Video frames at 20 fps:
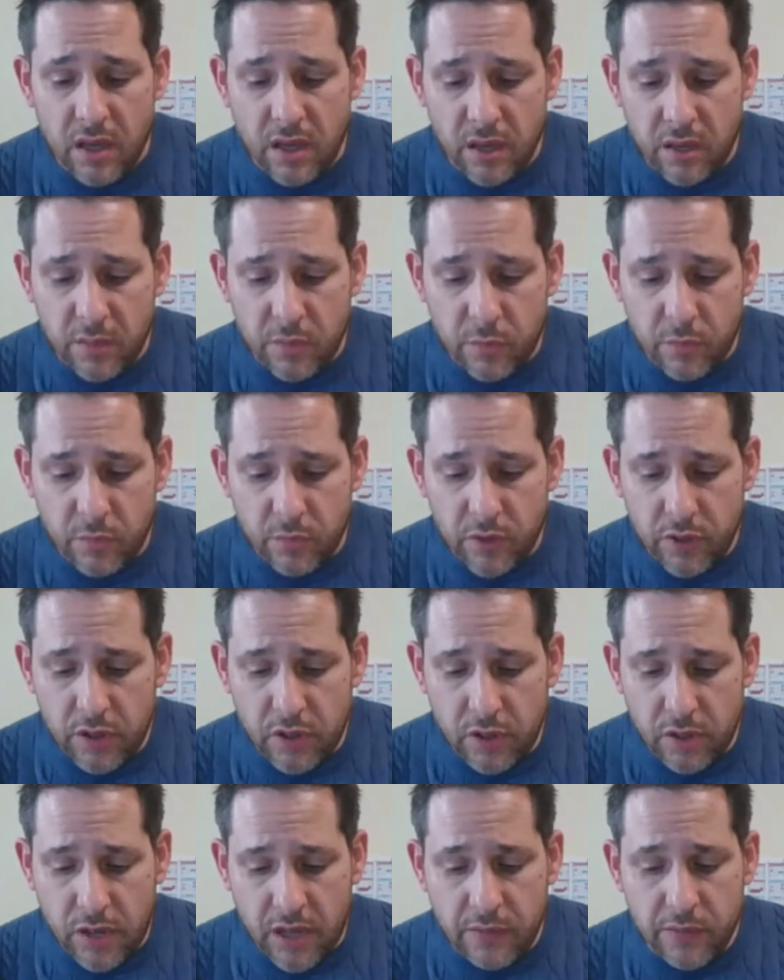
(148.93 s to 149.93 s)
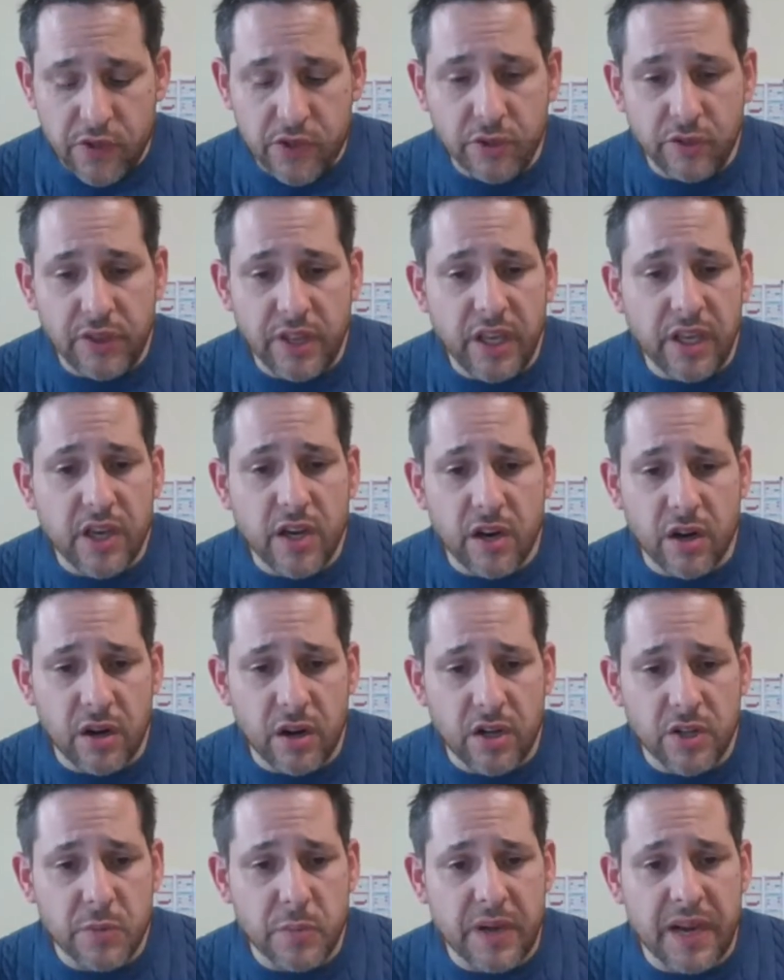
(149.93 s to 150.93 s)
I'm truly
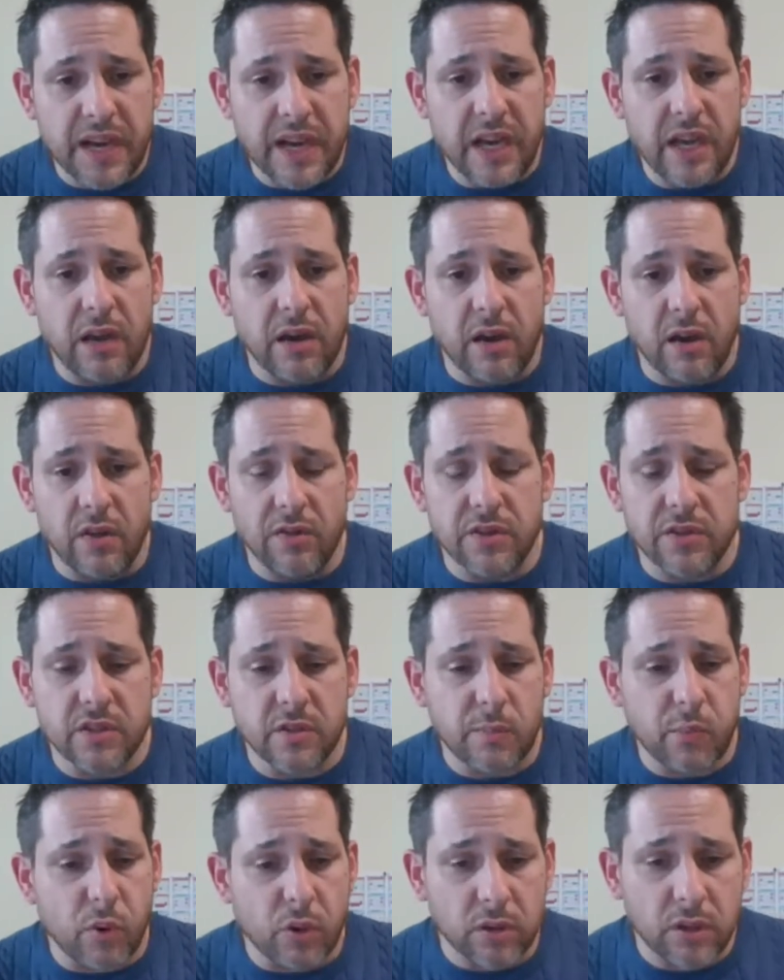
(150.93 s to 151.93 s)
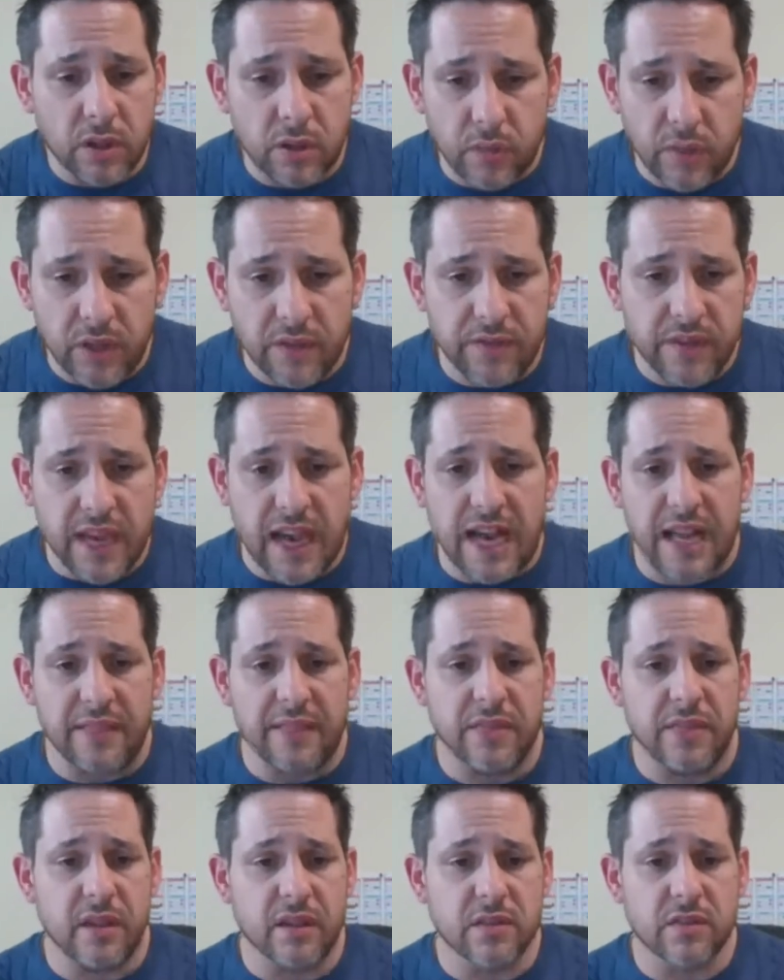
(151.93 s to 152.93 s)
encouraged by all the support that we have
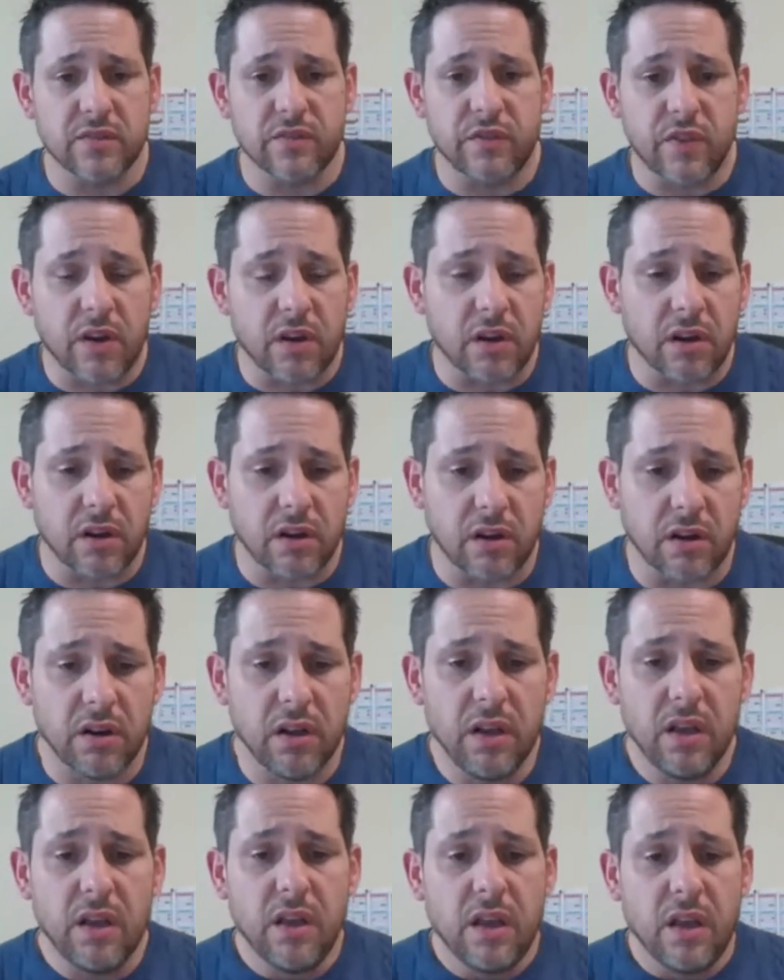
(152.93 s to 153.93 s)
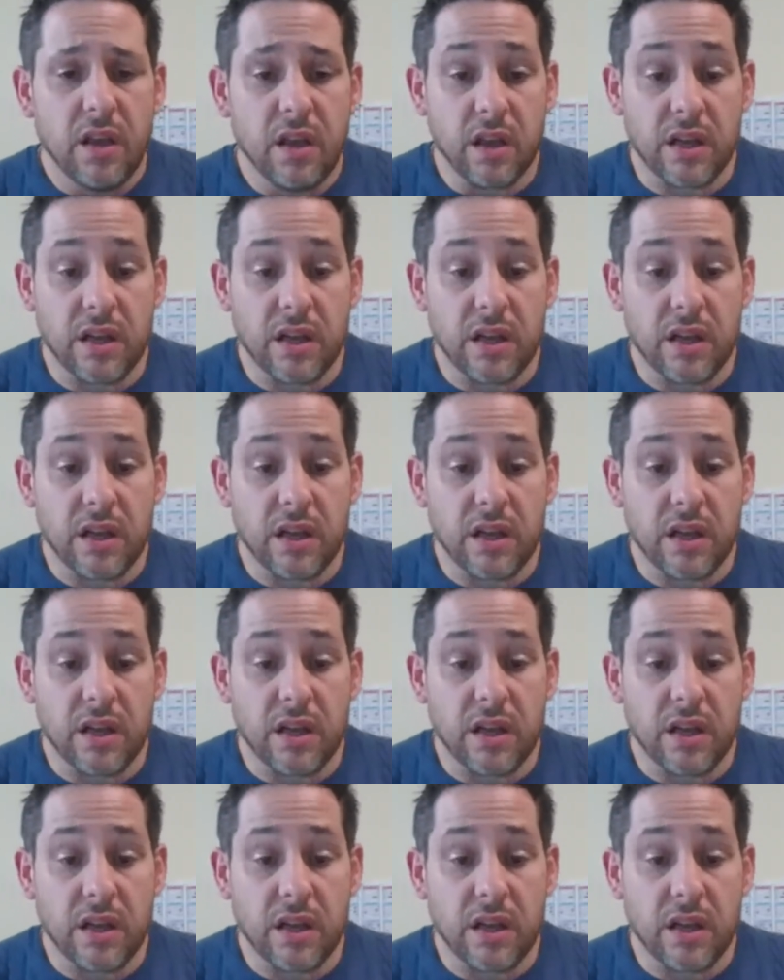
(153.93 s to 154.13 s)
gotten thus far.